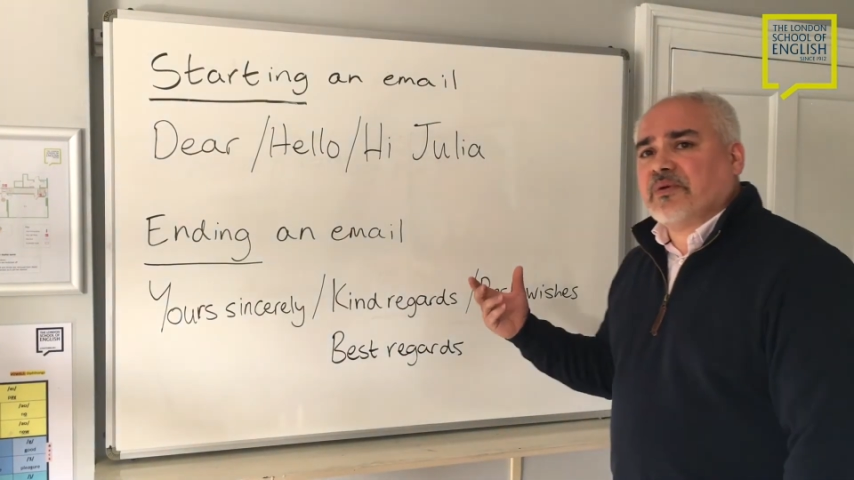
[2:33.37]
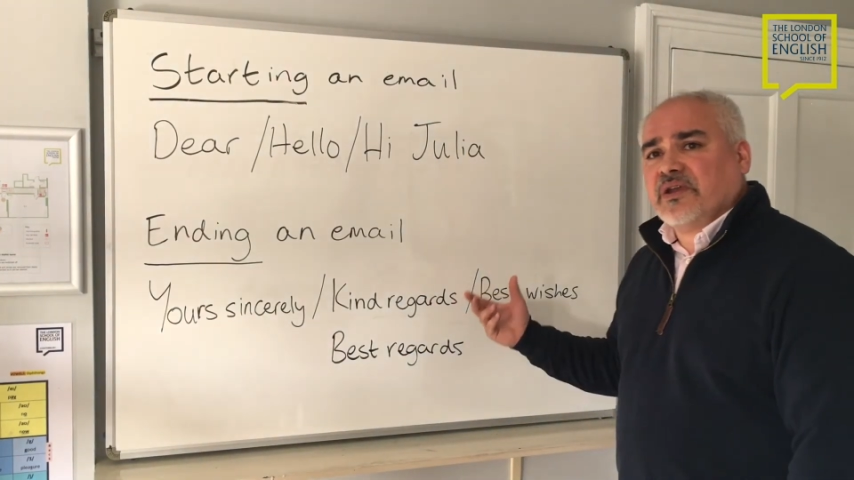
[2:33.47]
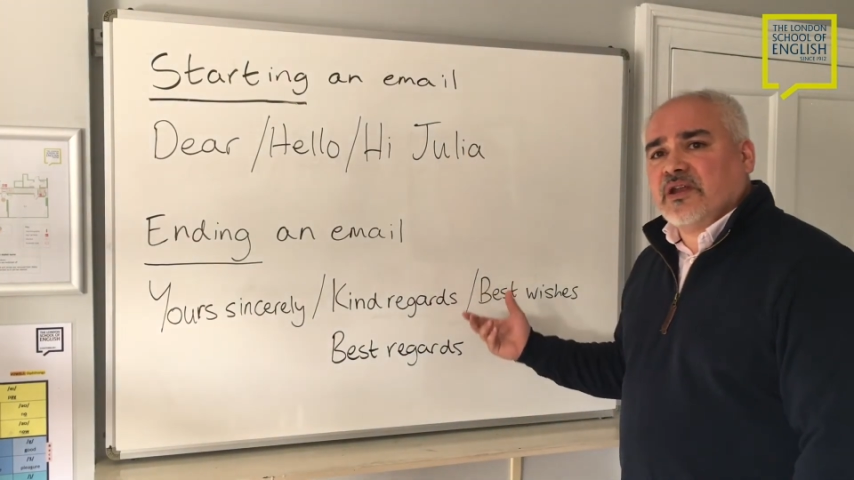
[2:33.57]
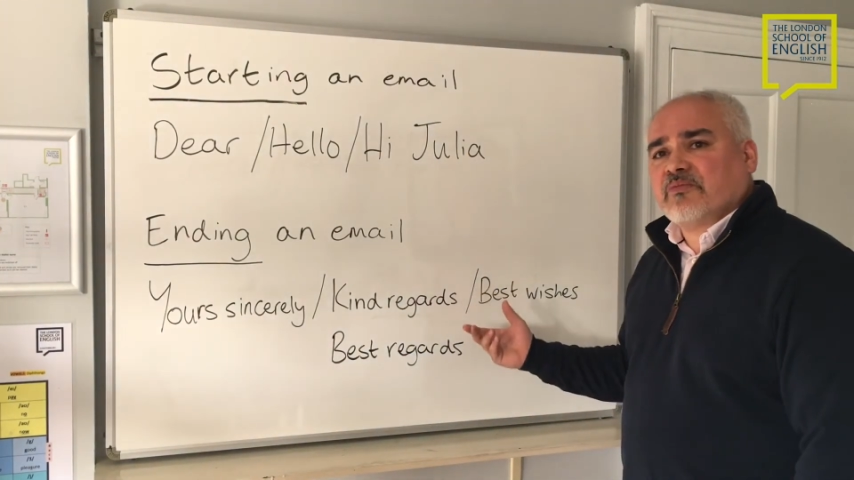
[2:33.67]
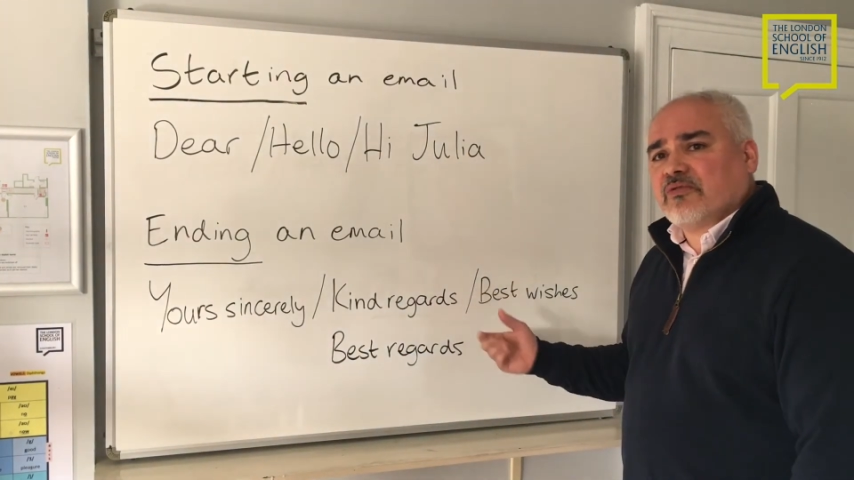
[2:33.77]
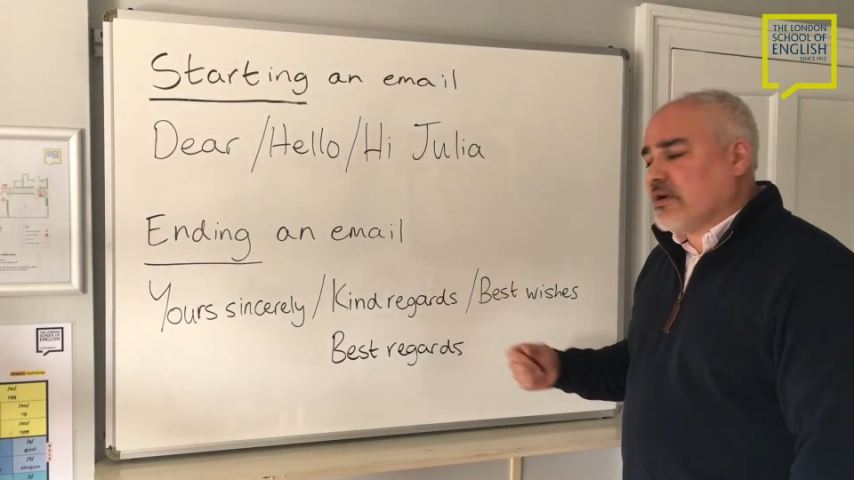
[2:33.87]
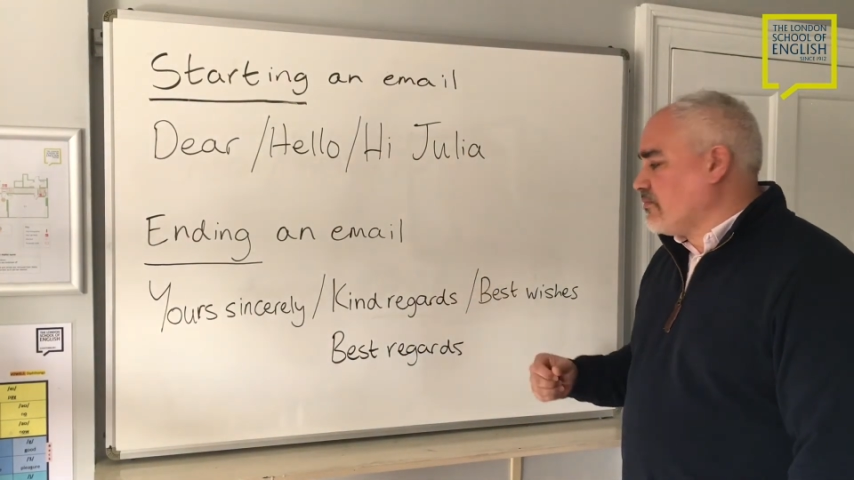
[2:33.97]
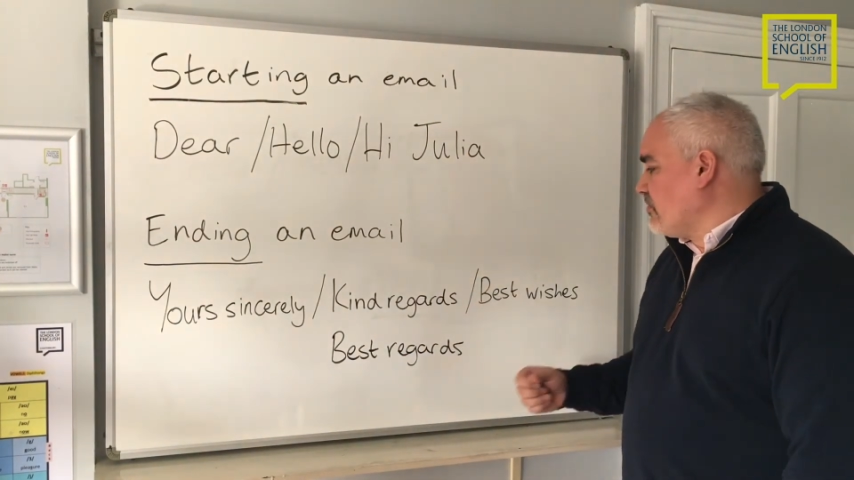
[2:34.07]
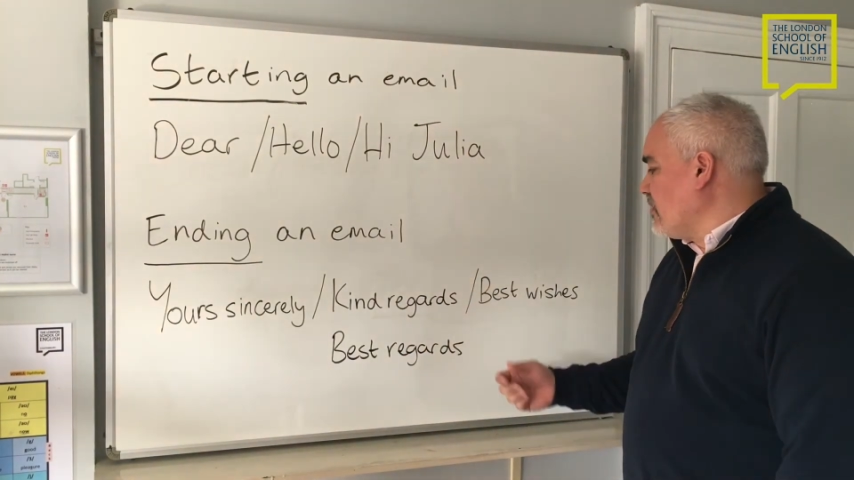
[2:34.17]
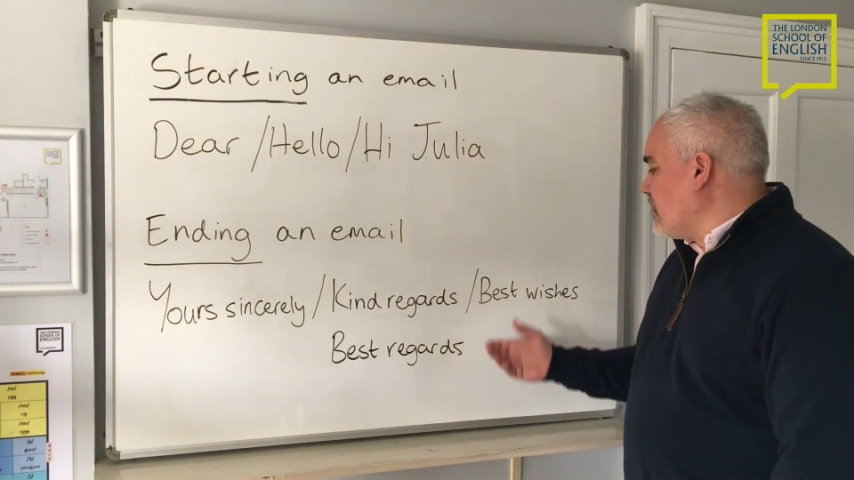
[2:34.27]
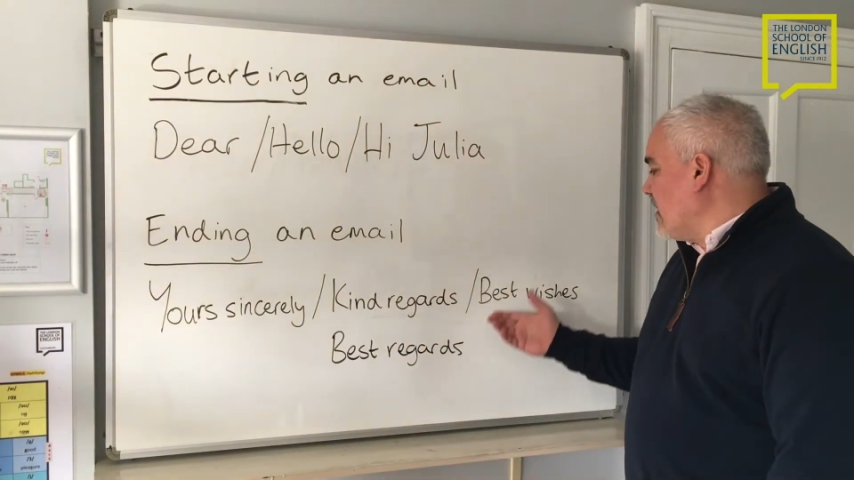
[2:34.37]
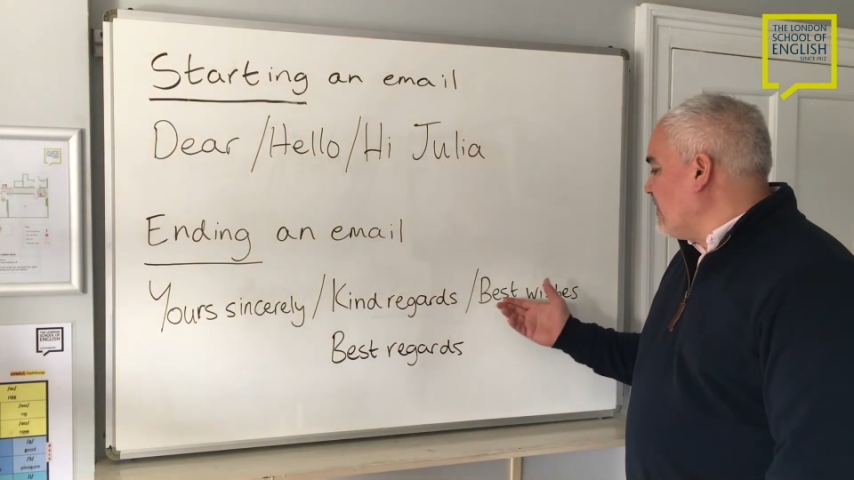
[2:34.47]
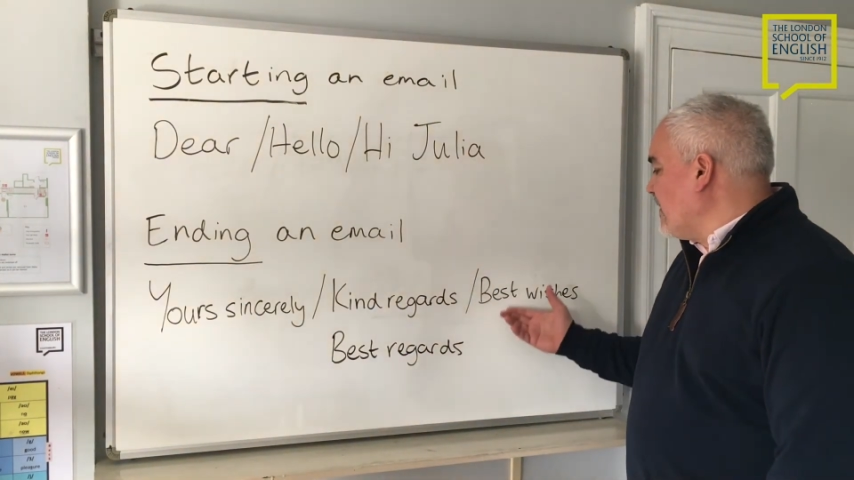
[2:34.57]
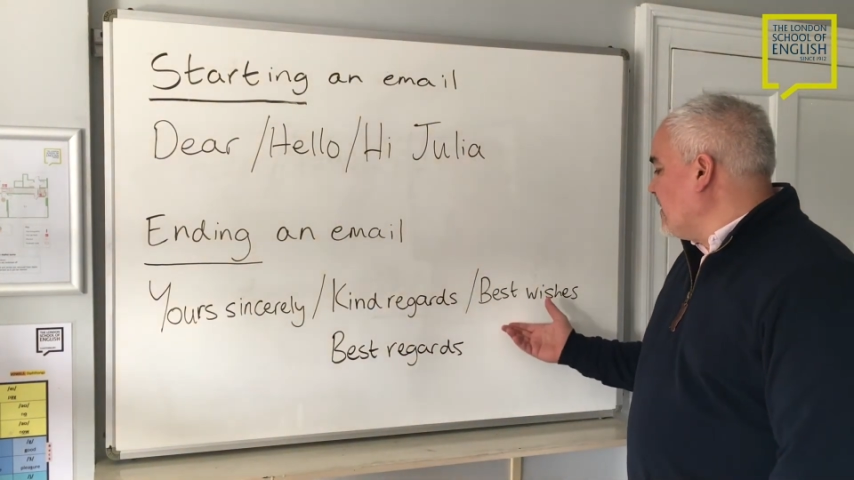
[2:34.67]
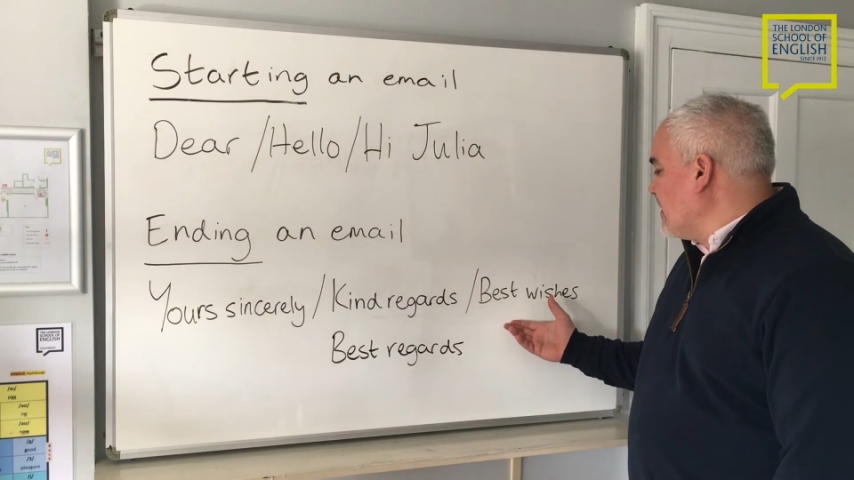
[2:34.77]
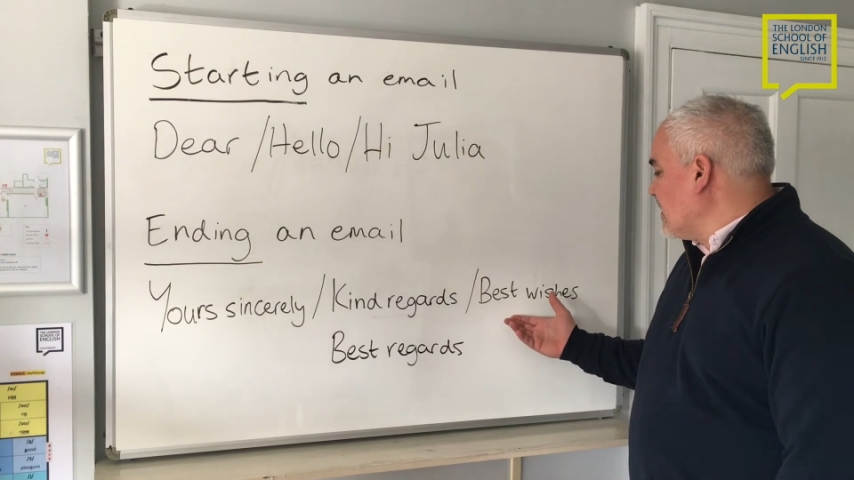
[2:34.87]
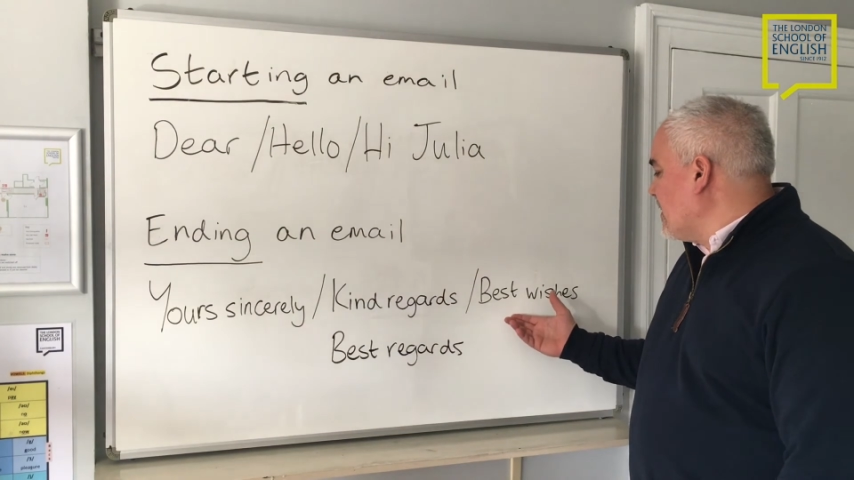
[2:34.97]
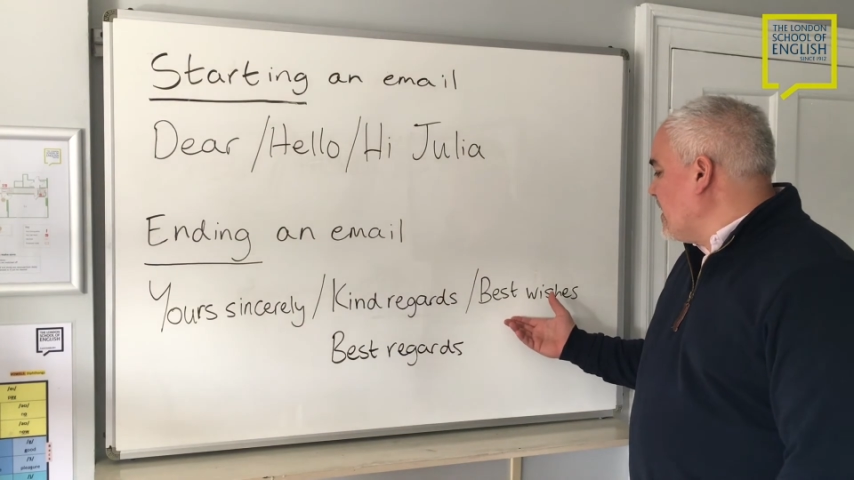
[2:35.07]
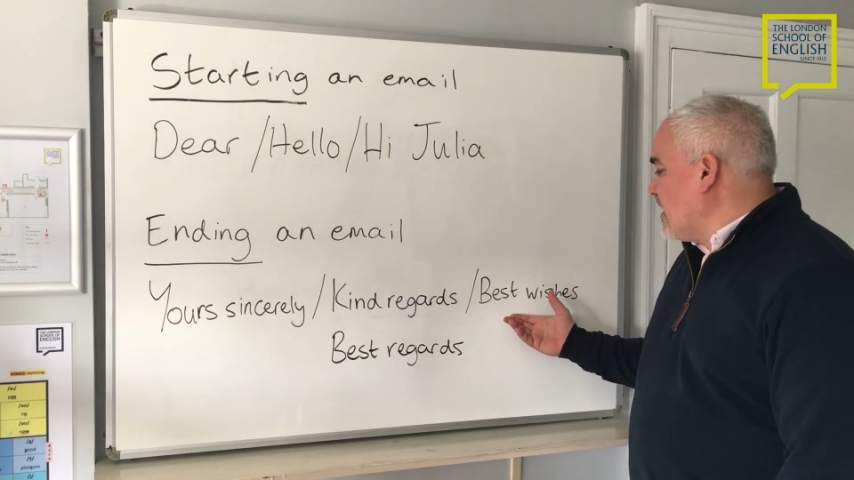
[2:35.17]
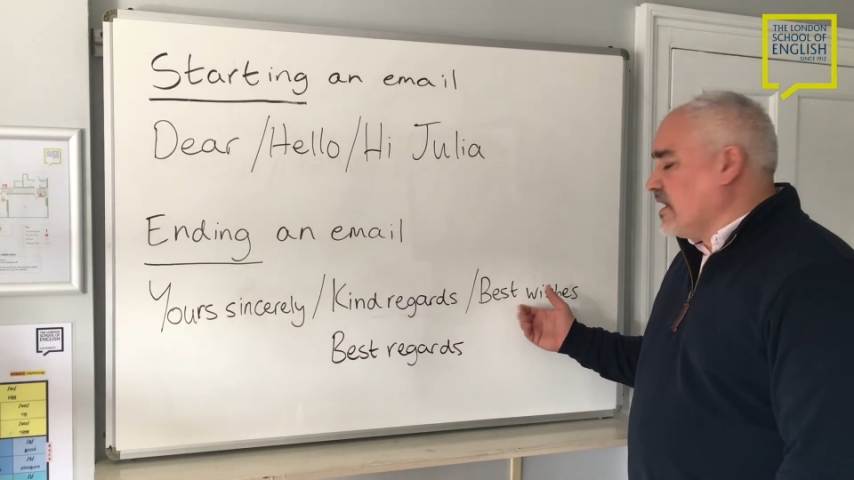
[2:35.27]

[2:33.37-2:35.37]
but an appropriate way of ending